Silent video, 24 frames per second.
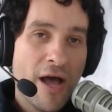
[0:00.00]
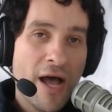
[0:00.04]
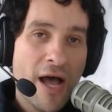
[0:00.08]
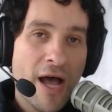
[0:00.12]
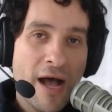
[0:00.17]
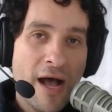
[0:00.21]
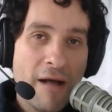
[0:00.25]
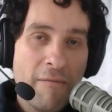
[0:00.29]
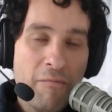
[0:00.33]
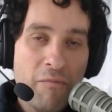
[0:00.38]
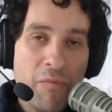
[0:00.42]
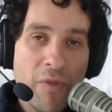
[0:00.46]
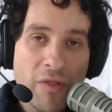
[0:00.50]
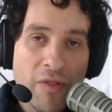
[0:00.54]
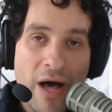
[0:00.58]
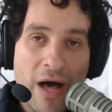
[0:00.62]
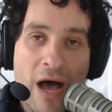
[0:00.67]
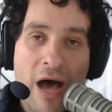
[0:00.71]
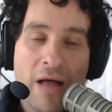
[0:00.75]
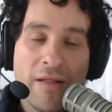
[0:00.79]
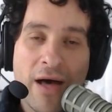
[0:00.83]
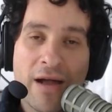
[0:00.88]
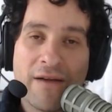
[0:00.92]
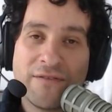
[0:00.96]
a
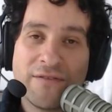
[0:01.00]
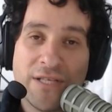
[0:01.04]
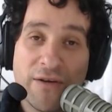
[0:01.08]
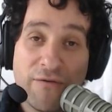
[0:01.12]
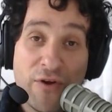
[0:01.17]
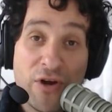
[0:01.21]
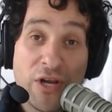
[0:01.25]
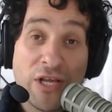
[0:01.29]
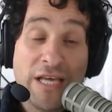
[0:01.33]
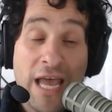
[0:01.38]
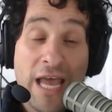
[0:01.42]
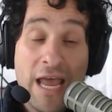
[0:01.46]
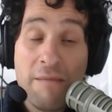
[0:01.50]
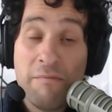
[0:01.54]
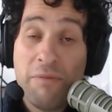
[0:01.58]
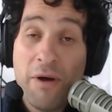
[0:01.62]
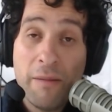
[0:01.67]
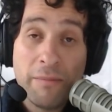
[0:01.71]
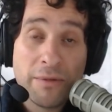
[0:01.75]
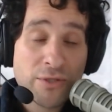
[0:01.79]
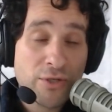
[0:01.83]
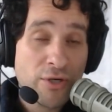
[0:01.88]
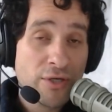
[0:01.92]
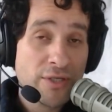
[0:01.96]
lot of different game
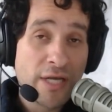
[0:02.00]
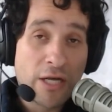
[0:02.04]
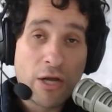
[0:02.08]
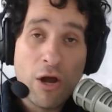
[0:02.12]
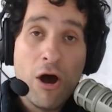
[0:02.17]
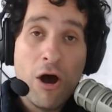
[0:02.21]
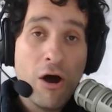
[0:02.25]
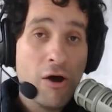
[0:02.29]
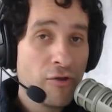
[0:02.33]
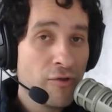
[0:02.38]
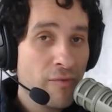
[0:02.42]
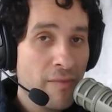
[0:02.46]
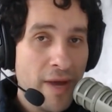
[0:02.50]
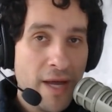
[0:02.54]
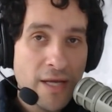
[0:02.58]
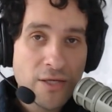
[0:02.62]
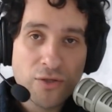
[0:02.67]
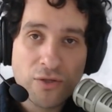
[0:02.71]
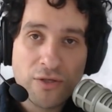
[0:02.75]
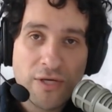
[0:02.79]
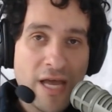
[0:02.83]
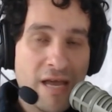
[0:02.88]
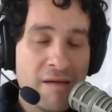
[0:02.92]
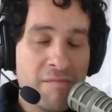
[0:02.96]
publishers, like all the
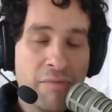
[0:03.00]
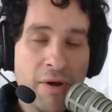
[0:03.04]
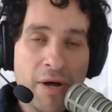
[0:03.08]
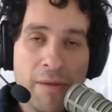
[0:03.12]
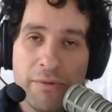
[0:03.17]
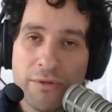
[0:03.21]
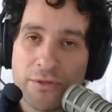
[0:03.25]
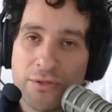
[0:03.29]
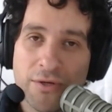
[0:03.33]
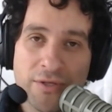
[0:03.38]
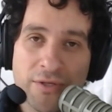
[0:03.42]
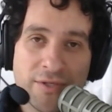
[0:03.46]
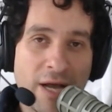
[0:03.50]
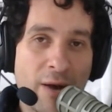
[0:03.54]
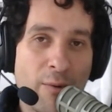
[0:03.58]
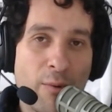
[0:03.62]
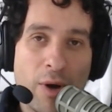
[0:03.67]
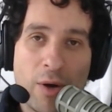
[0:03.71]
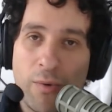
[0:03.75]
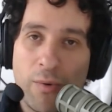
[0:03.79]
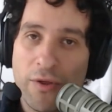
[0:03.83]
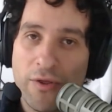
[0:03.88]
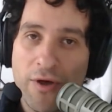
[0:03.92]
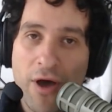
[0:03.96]
major game publishers. I
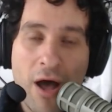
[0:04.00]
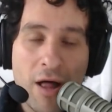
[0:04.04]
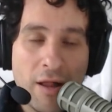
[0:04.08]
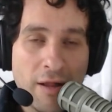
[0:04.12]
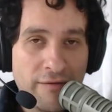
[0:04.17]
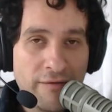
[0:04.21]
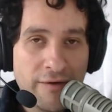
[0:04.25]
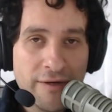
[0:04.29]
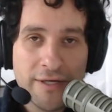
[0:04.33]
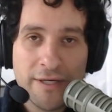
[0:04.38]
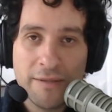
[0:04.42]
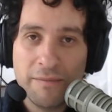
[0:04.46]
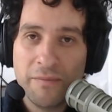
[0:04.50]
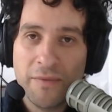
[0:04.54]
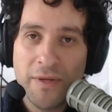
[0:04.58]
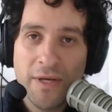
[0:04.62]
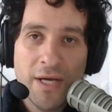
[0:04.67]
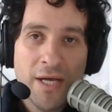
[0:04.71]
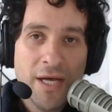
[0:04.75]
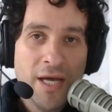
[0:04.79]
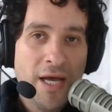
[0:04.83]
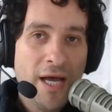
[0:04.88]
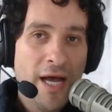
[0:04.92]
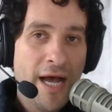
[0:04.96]
work with all of them.
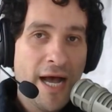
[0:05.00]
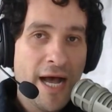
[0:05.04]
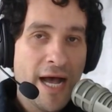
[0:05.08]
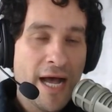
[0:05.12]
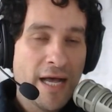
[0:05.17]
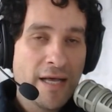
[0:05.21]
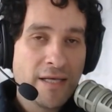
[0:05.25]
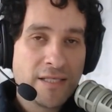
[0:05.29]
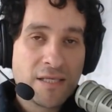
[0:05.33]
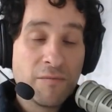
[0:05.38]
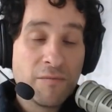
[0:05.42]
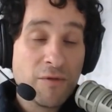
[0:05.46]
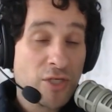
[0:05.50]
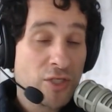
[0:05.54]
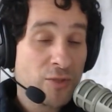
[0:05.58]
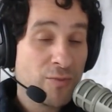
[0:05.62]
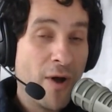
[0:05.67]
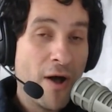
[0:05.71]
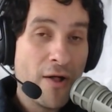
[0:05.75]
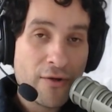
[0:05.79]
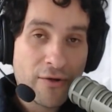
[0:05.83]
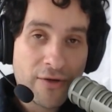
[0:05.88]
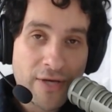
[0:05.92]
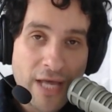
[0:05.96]
Some of the
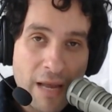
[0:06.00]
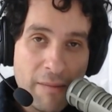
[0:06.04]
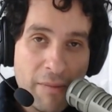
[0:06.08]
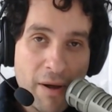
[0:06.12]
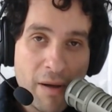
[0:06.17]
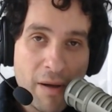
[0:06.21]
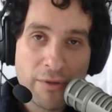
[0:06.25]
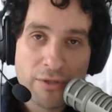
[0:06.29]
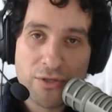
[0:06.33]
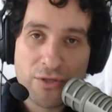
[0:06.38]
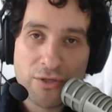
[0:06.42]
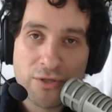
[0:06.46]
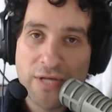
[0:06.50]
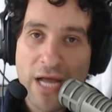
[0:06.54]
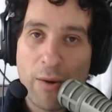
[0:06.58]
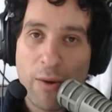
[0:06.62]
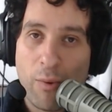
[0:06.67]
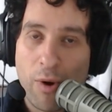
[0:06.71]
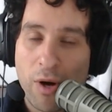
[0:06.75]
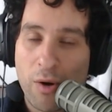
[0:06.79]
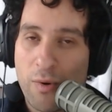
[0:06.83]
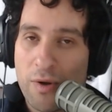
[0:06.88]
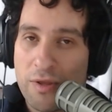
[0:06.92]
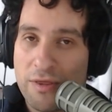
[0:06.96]
smaller game publishers, I
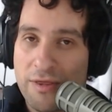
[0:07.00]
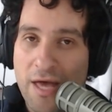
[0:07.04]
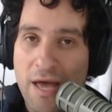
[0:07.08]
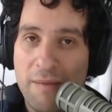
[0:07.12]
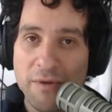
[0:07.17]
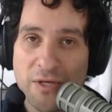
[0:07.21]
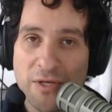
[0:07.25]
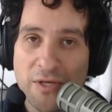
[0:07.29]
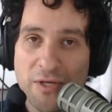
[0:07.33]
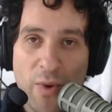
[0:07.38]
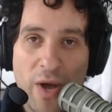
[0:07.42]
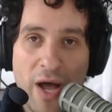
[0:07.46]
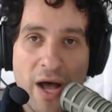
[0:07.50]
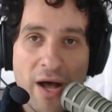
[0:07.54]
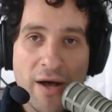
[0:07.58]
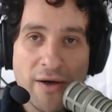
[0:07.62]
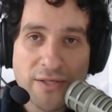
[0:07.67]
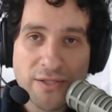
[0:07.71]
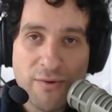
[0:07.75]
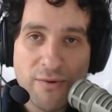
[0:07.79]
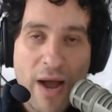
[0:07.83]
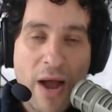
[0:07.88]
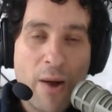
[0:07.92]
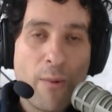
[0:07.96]
work with them as
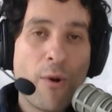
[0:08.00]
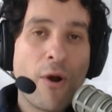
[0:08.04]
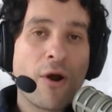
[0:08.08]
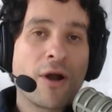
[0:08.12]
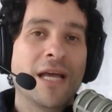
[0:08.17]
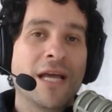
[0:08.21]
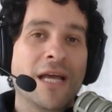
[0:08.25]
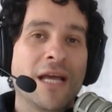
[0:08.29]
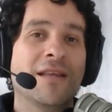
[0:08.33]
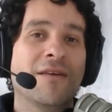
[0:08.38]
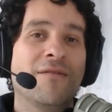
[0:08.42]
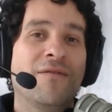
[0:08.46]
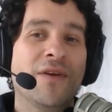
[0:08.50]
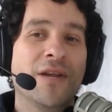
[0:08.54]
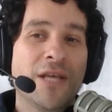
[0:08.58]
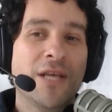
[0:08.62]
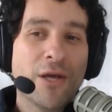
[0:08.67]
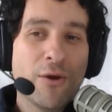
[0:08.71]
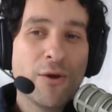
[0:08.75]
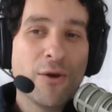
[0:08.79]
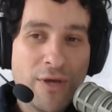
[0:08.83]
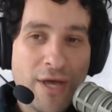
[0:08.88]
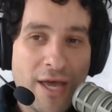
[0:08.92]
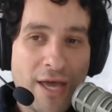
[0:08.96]
well. So I work in the
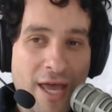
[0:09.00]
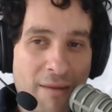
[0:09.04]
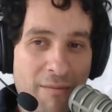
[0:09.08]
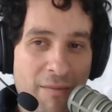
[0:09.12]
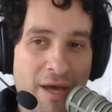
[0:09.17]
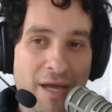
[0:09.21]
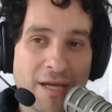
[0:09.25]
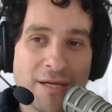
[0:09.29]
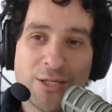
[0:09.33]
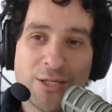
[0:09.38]
video game